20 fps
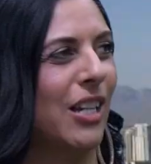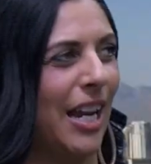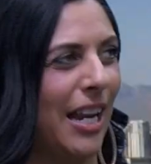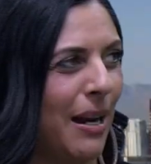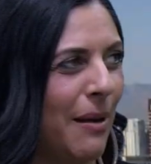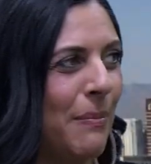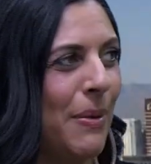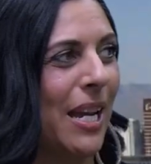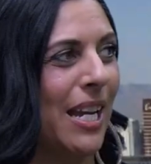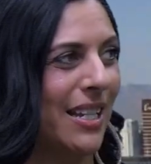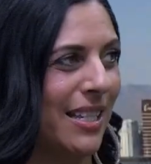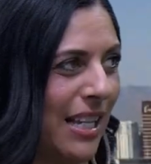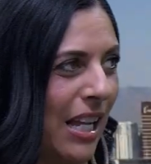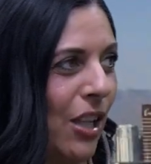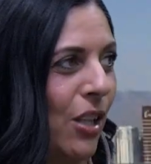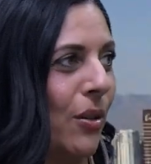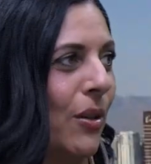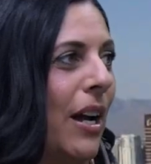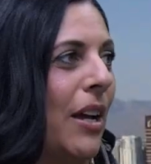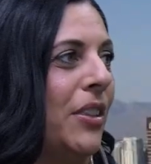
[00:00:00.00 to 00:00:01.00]
gonna be a
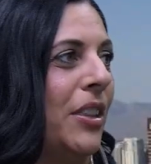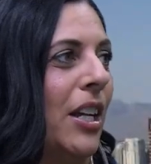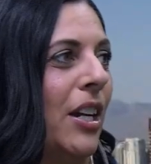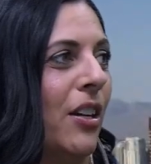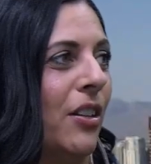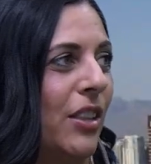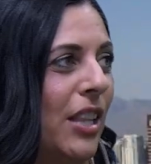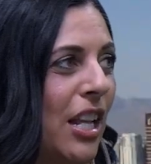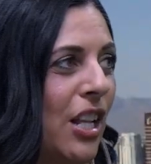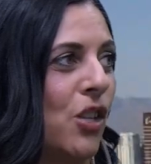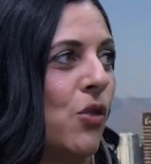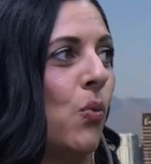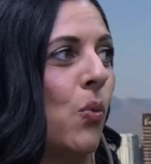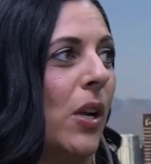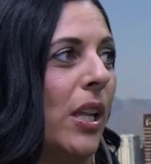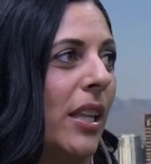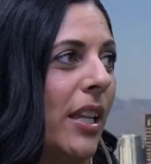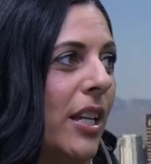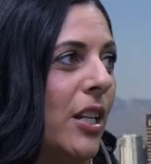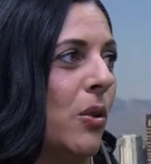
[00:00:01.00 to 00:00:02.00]
seller out there that's
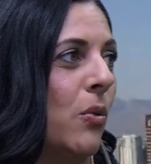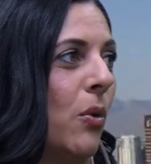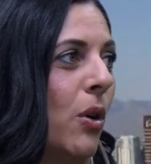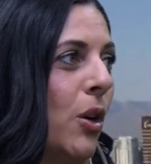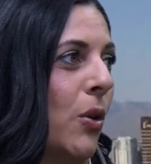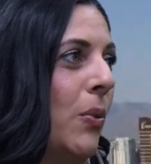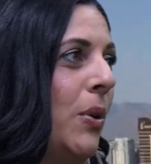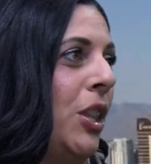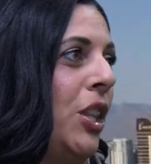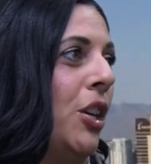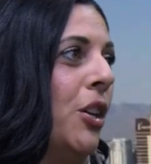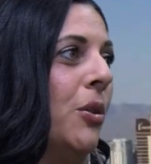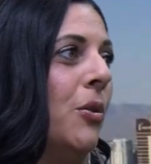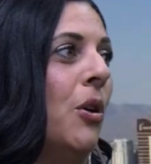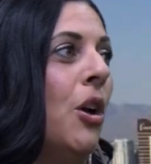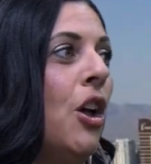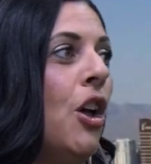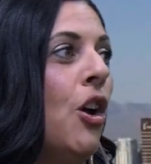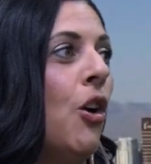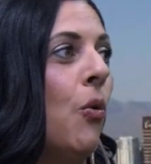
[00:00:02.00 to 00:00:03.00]
willing to work with you,
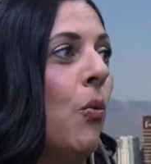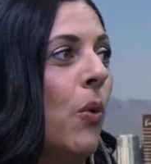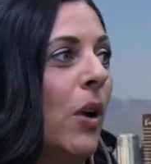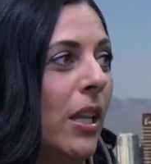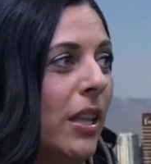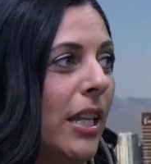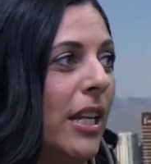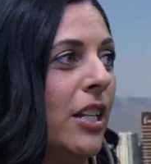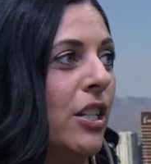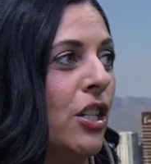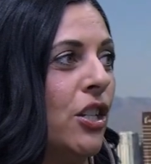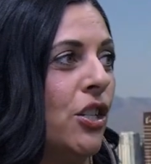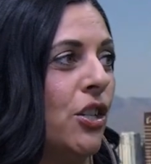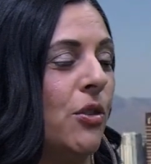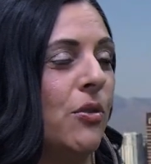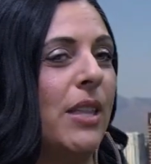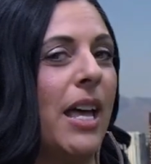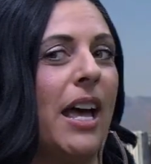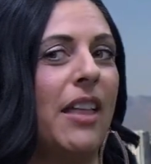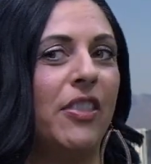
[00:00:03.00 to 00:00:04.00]
willing to
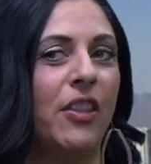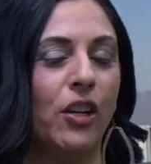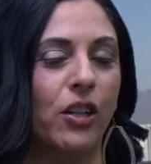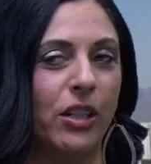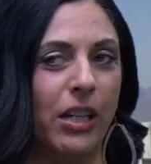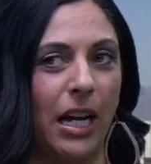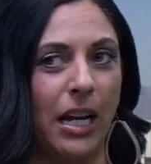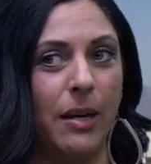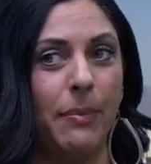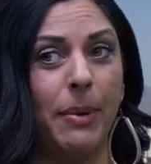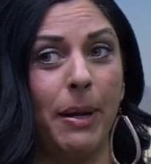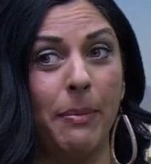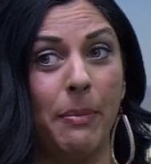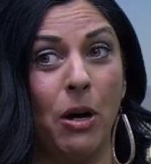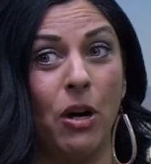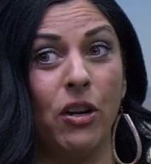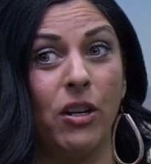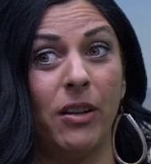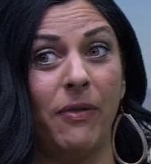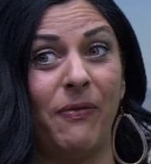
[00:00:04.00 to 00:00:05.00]
do that. They're gonna be
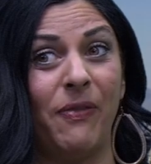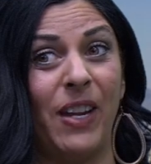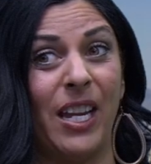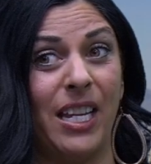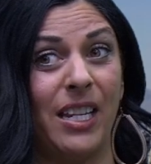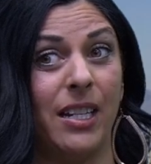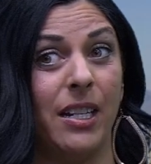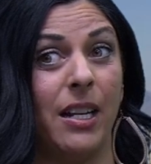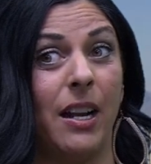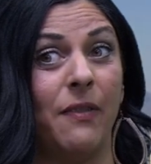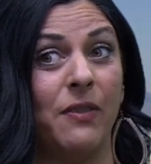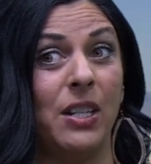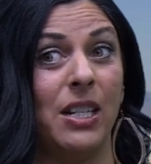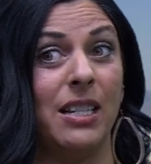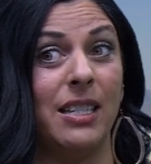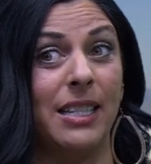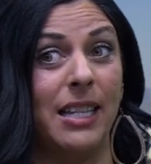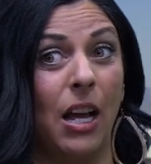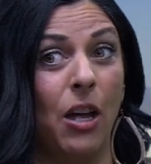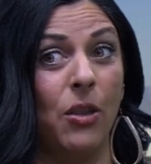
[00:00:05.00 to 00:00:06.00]
motivated enough to
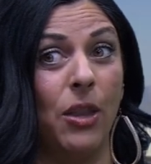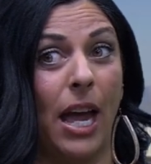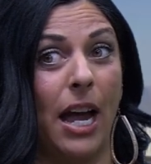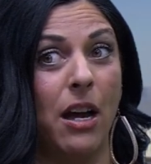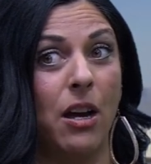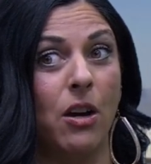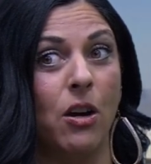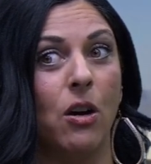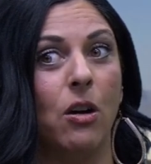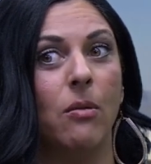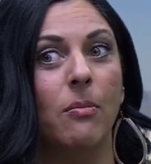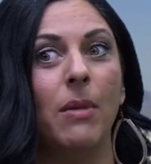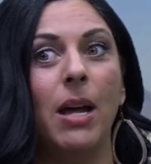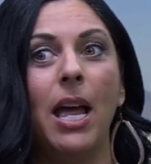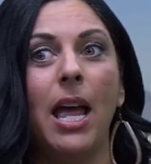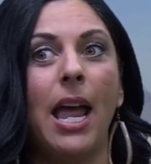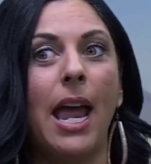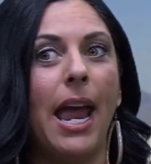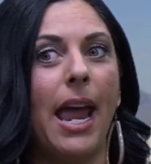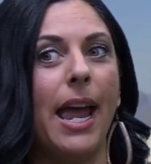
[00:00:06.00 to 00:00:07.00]
sell that home.
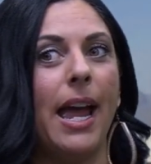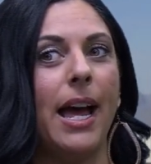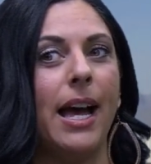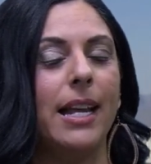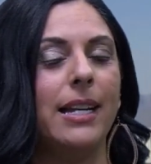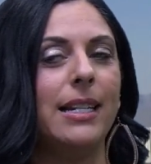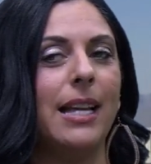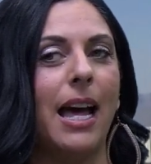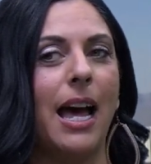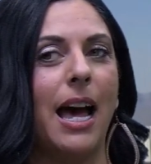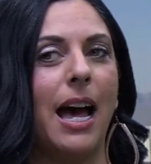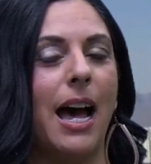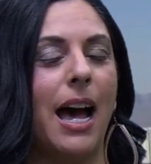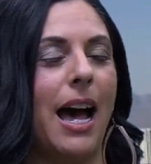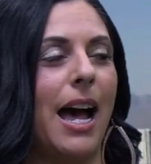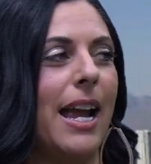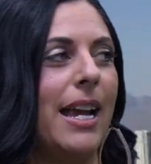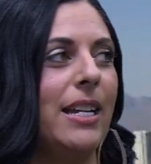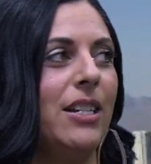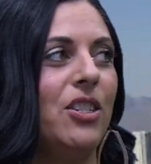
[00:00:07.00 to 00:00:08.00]
And
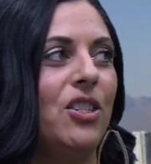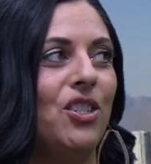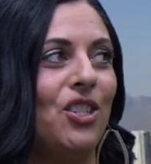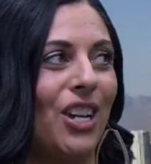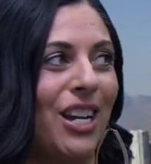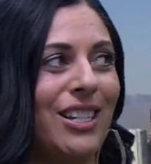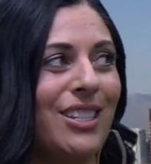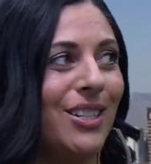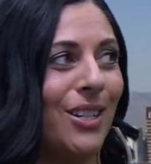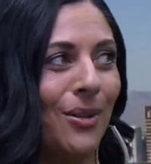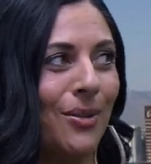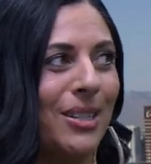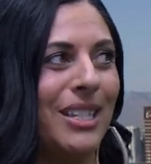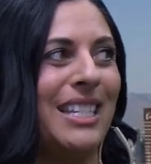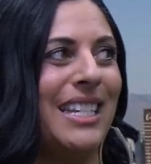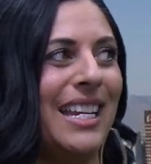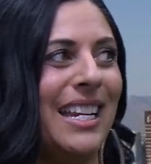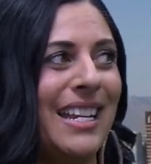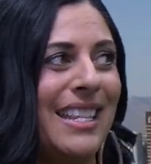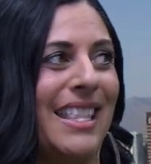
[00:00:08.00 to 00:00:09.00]
I just don't
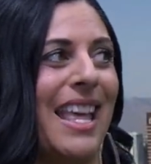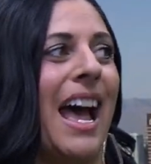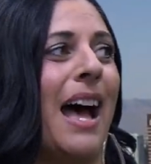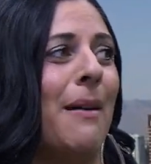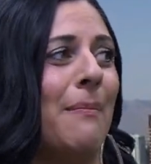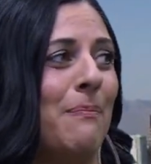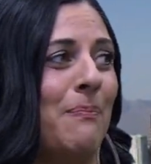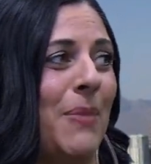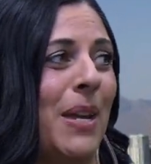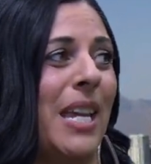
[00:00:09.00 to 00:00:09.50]
see that